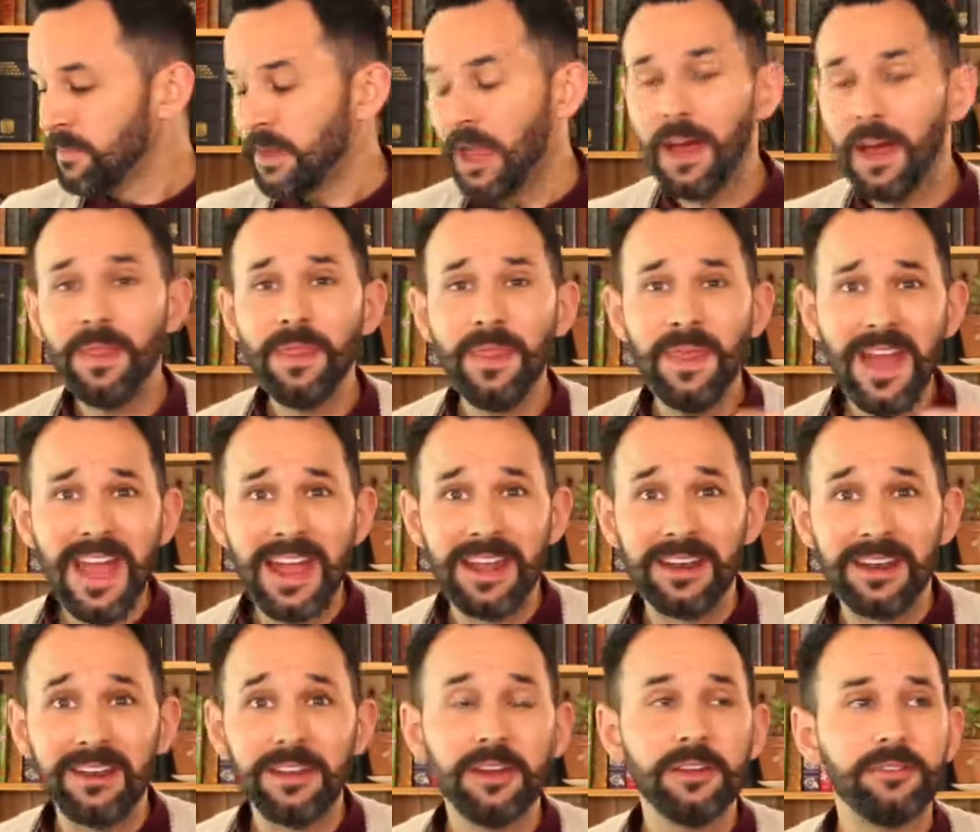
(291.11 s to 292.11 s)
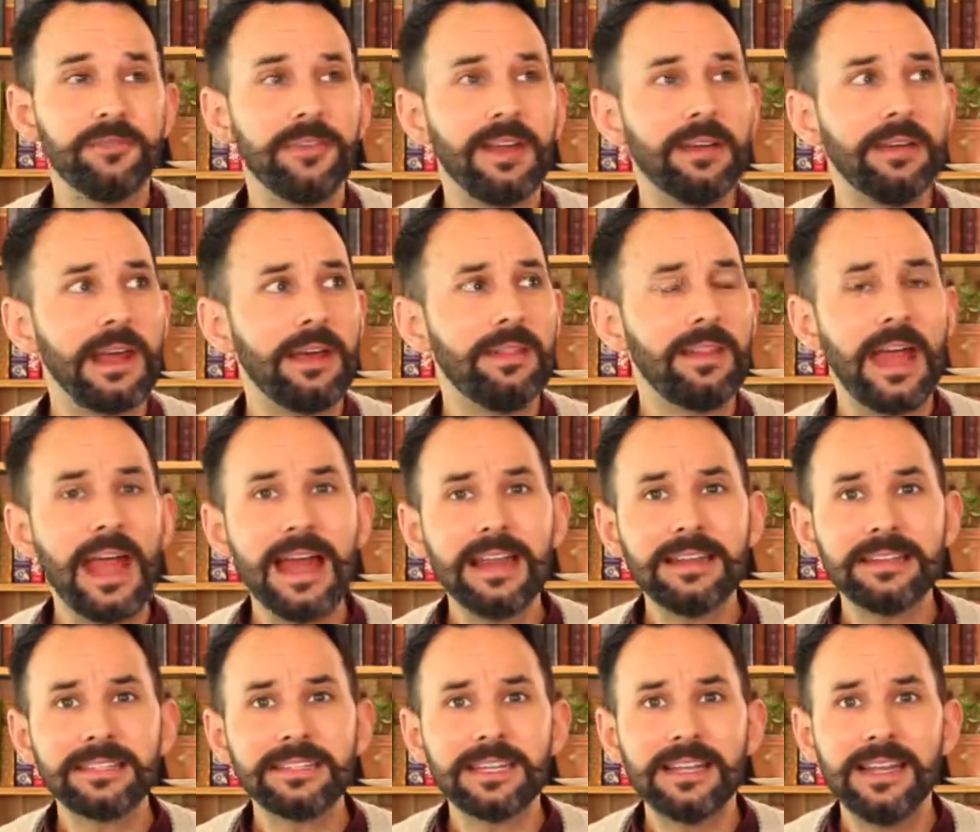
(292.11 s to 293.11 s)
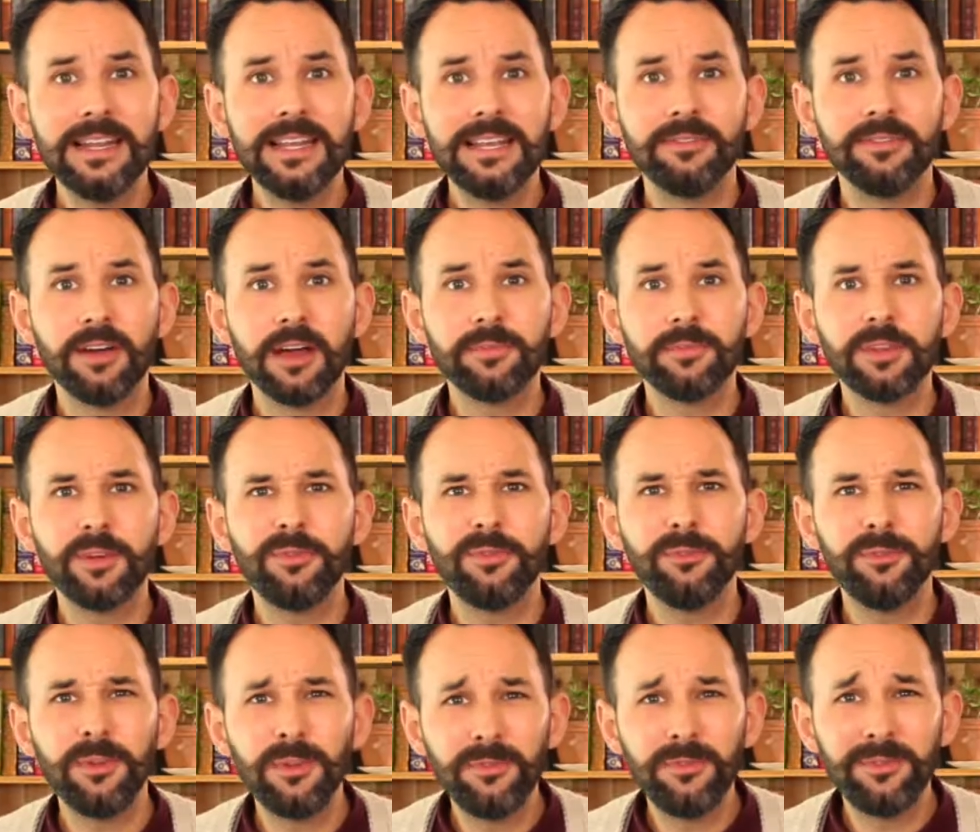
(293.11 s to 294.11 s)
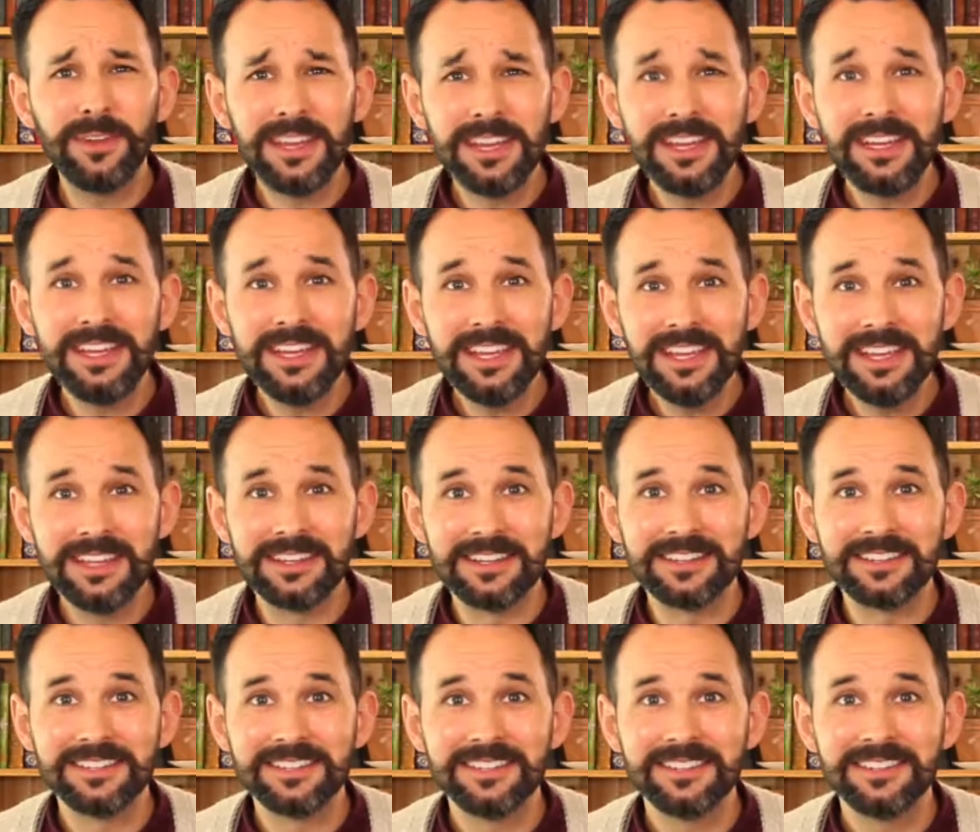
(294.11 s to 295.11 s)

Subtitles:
And then I found out that ants can live up to 15 years.